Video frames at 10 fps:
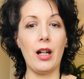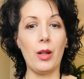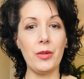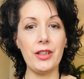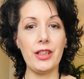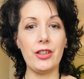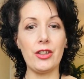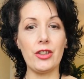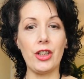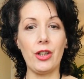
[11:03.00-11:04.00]
wanted to
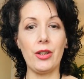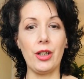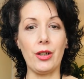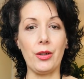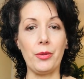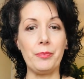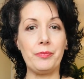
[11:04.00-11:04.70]
show you,